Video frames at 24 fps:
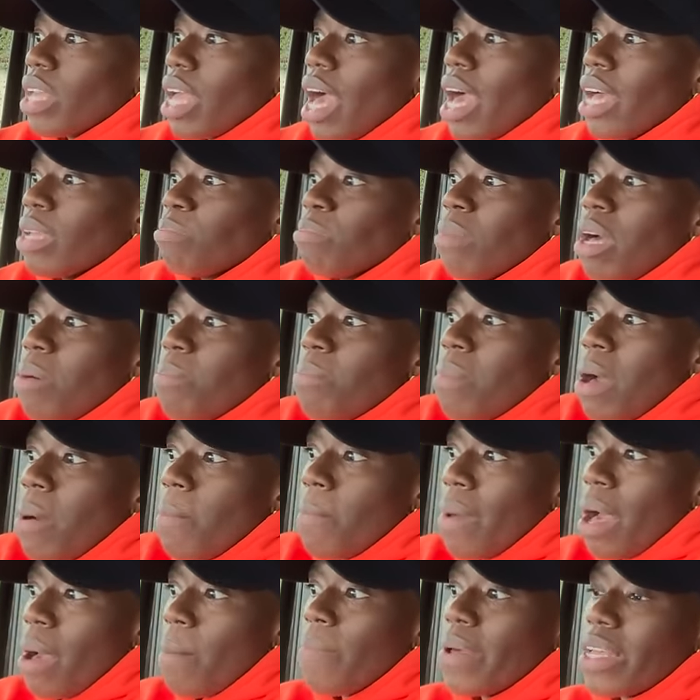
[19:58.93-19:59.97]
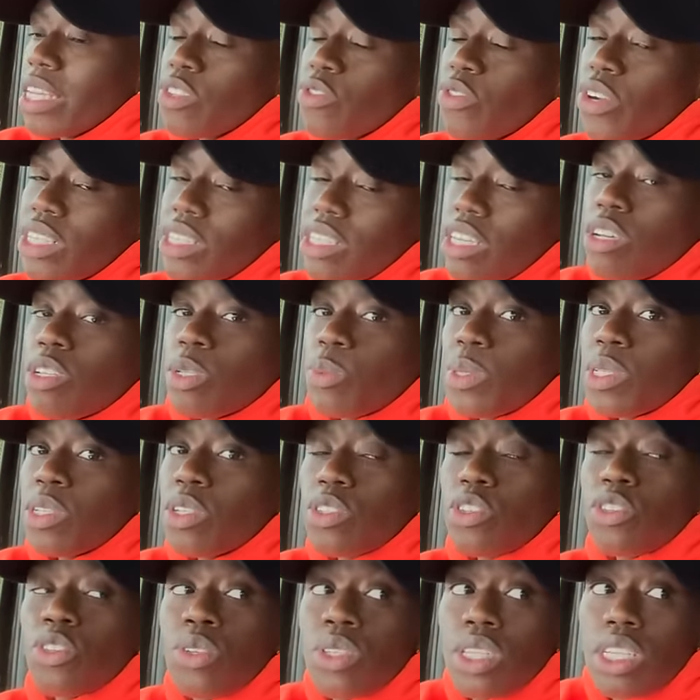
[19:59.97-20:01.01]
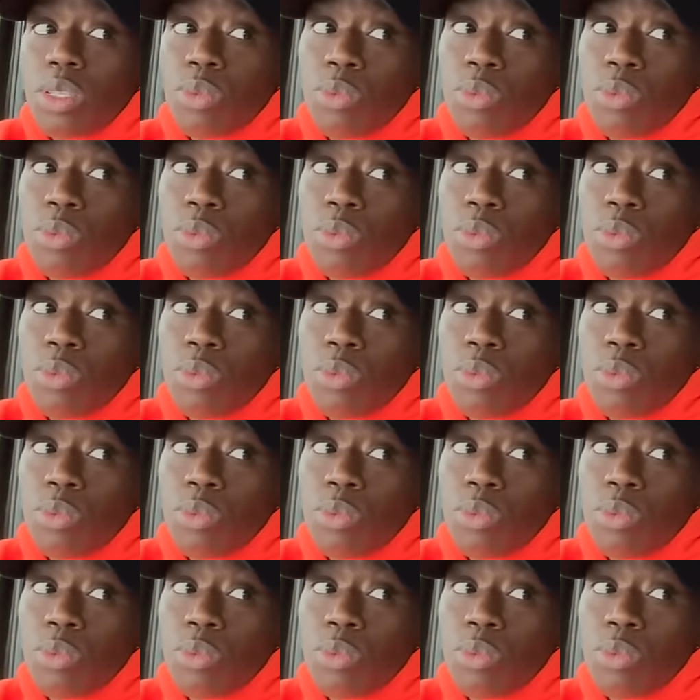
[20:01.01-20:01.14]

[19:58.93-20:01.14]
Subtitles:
And my best friend tells me not to do this.